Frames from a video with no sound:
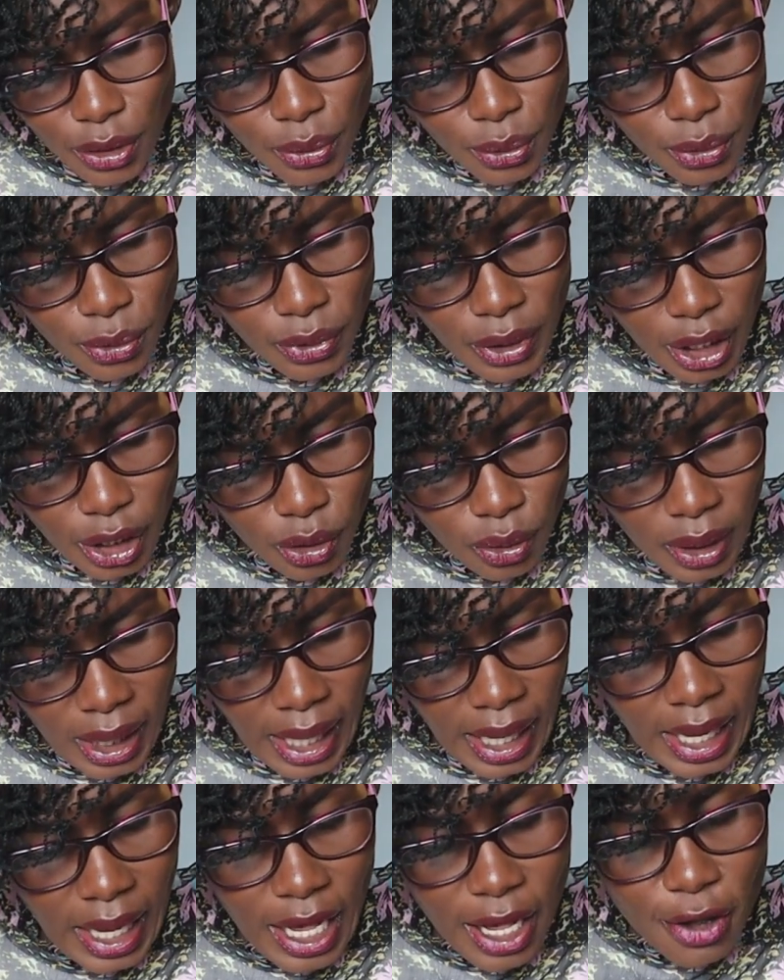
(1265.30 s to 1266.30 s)
through
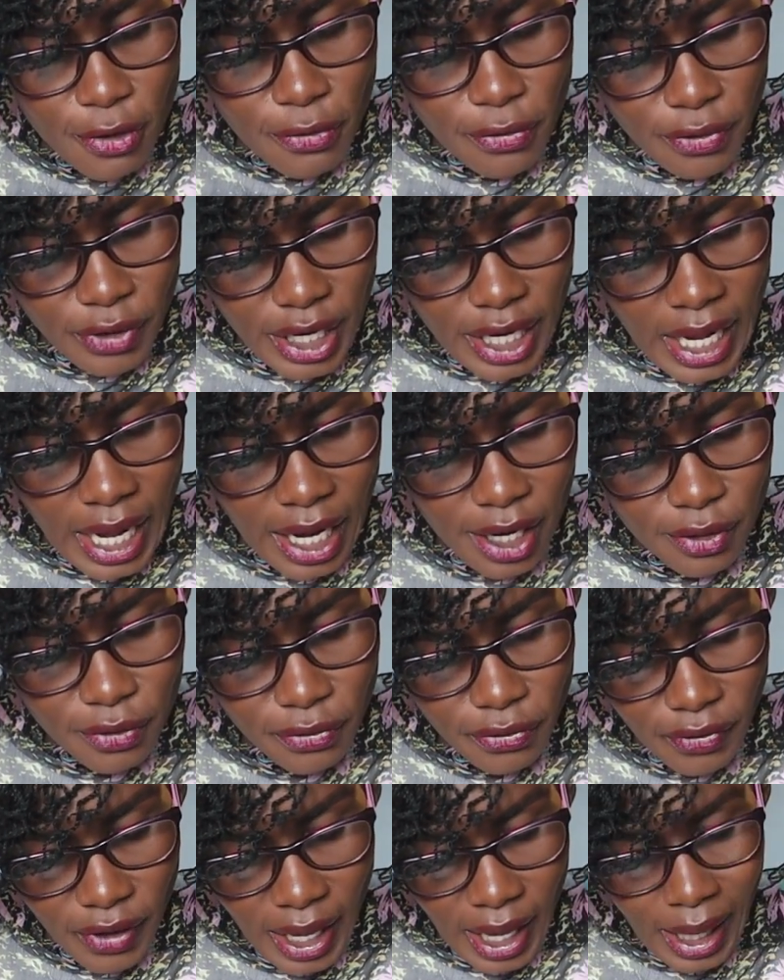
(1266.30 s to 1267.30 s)
regular, free and
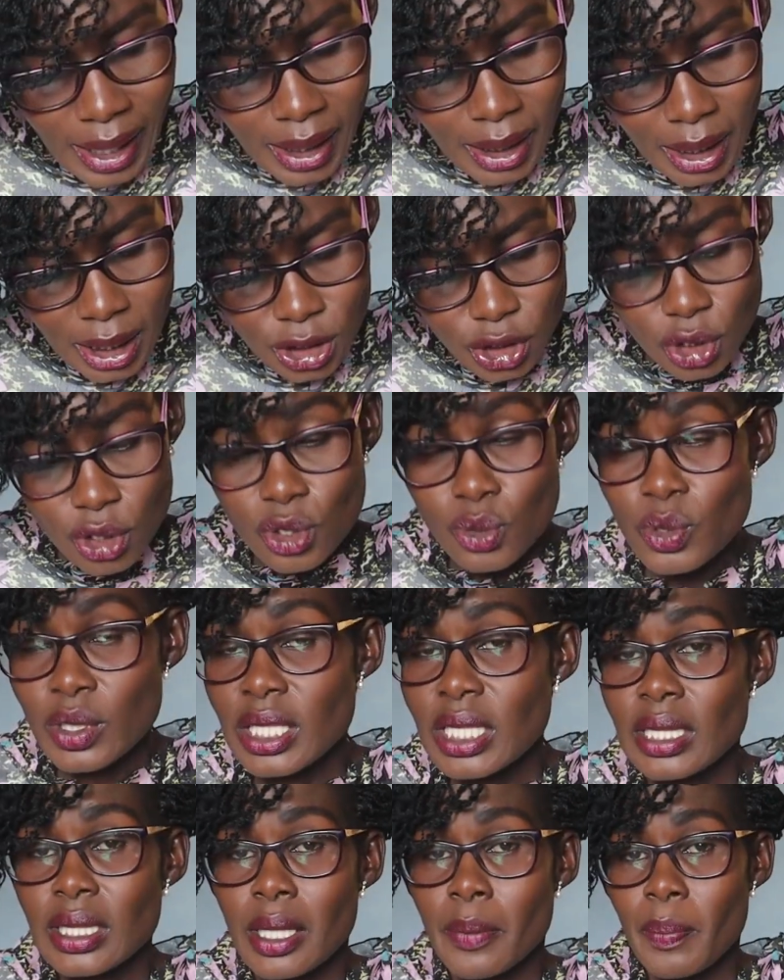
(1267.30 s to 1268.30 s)
fair elections
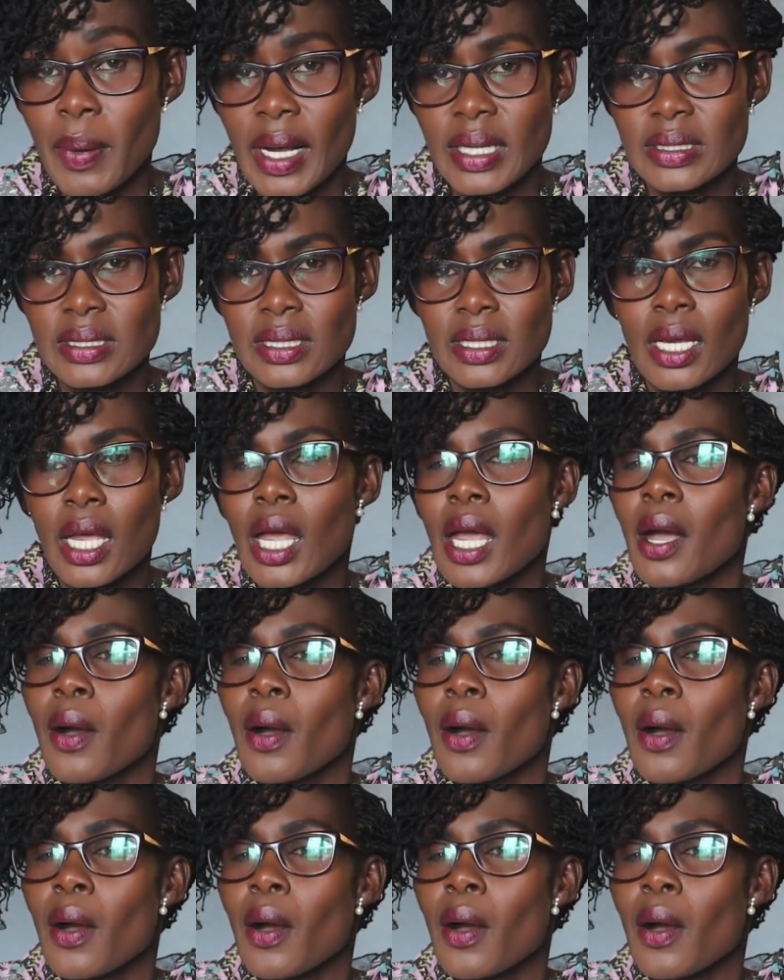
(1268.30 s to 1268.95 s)
within the party.